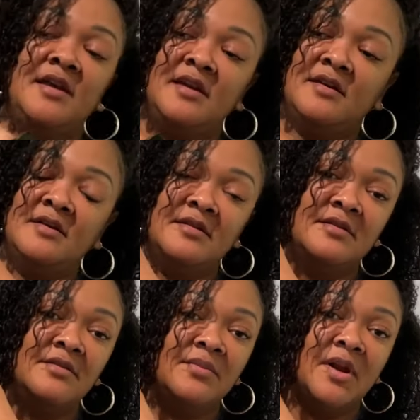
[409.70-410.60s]
here
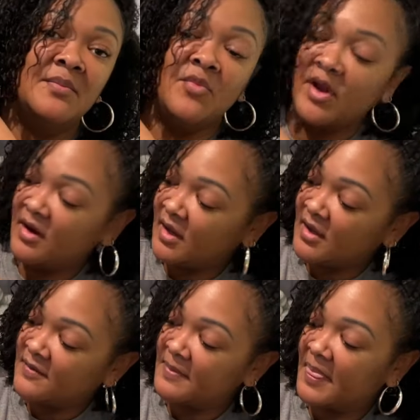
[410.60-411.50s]
when I'm wearing
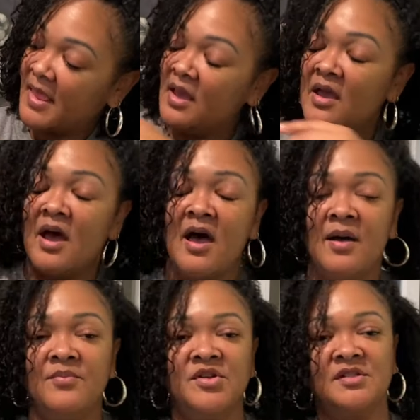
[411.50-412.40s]
it,
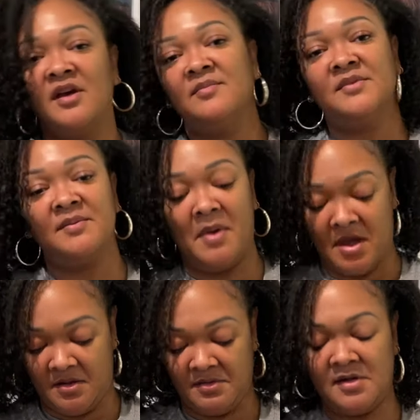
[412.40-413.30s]
which comes
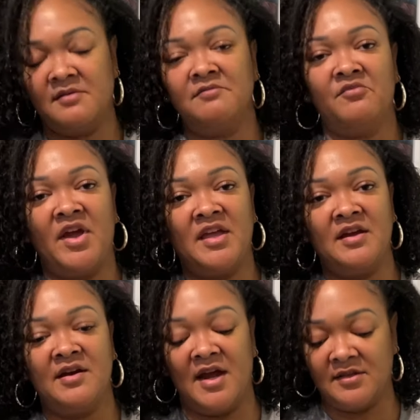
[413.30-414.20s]
about, right
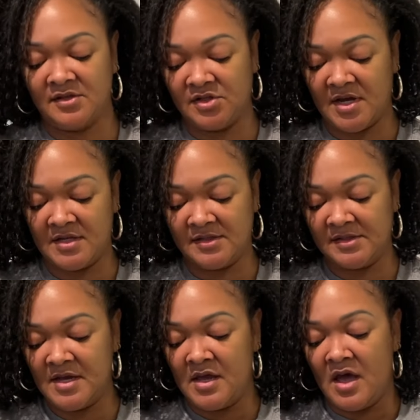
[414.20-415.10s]
here at the chest,
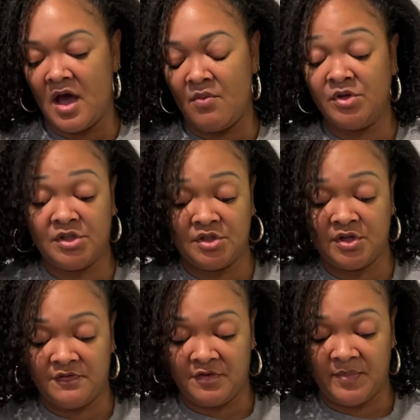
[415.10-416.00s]
which is
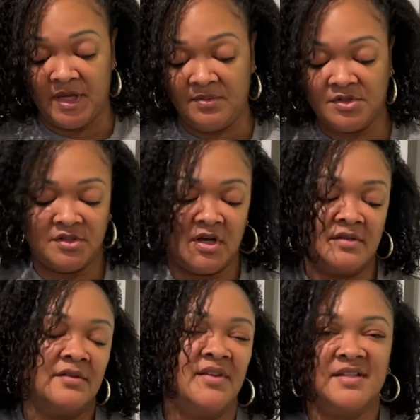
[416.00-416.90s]
good for me, which is
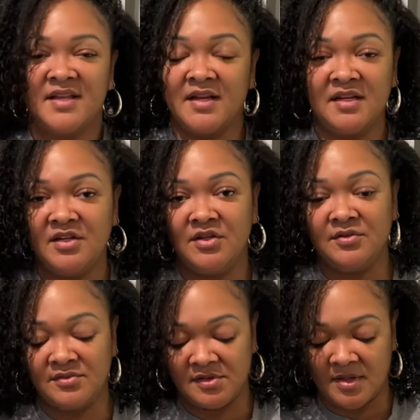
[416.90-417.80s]
also the intended
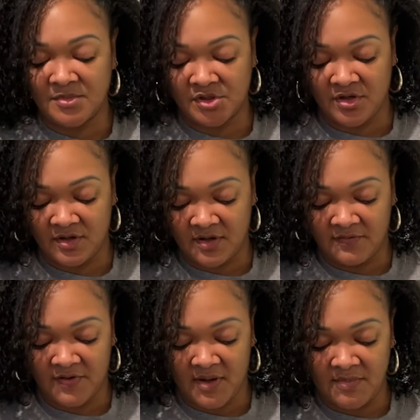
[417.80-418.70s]
use. I'm sure
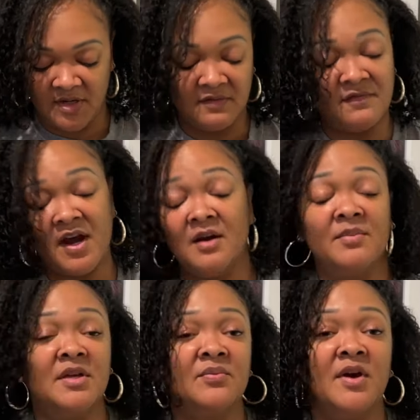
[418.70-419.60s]
if I'm in an
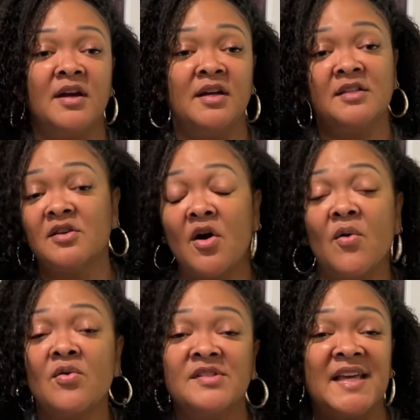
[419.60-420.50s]
environment where it's
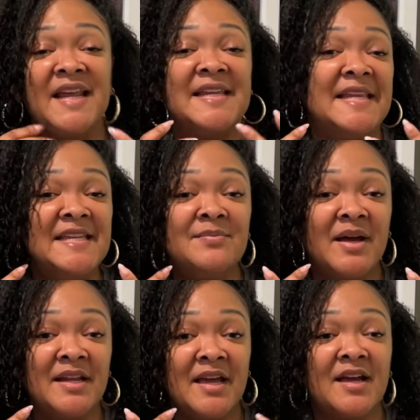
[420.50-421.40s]
cold and I need
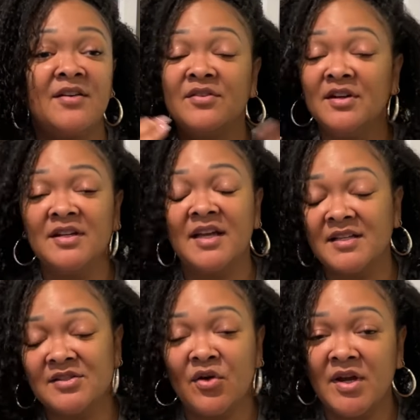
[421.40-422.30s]
my neck covered,
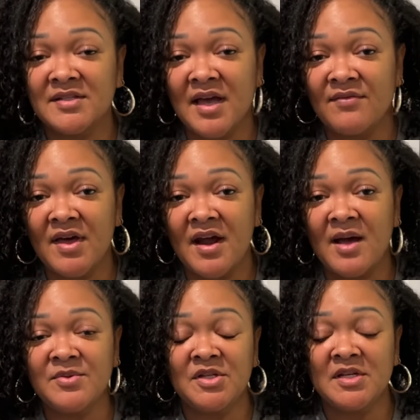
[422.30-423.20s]
it's great to have that
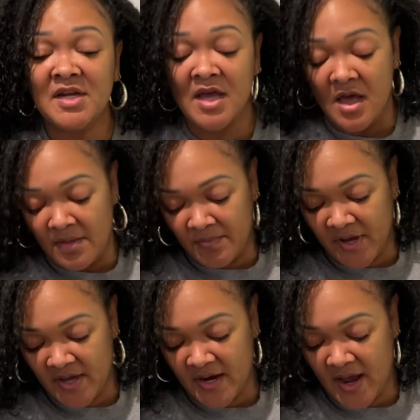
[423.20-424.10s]
option.
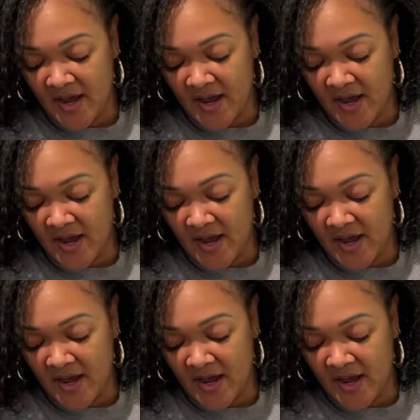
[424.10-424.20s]
But